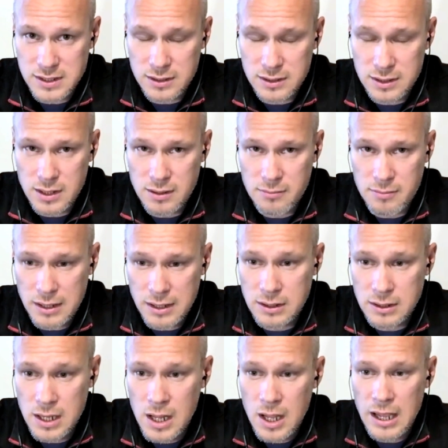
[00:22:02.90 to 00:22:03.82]
the
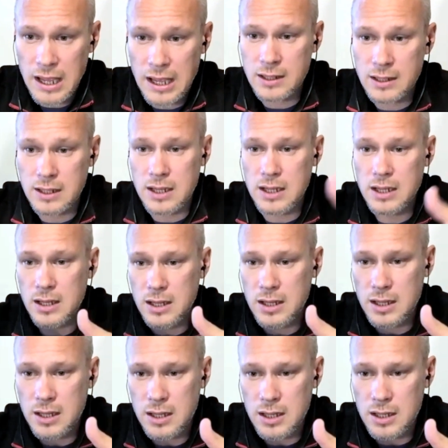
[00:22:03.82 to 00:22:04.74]
demand. And
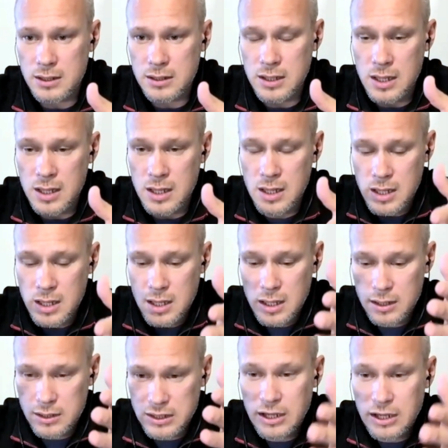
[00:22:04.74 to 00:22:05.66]
in
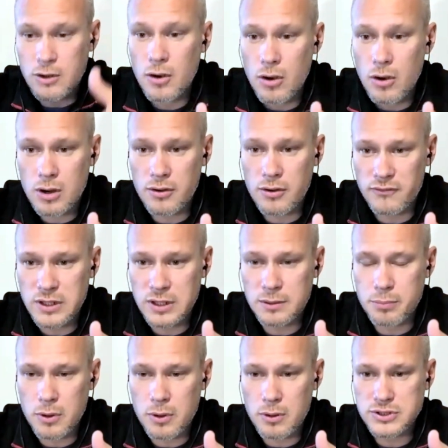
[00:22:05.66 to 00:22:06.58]
the core of
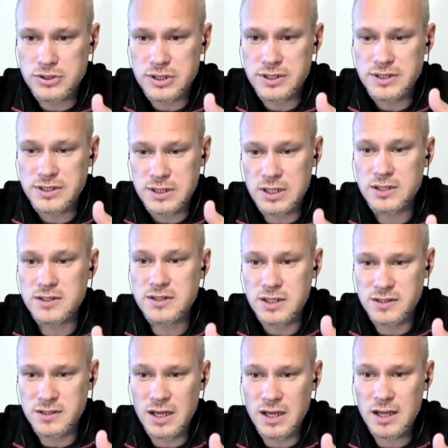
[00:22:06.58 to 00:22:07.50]
that process is
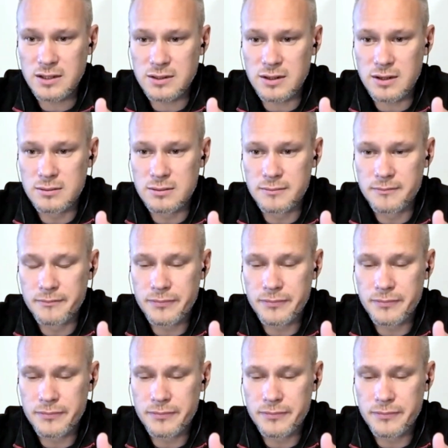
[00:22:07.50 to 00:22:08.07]
designer.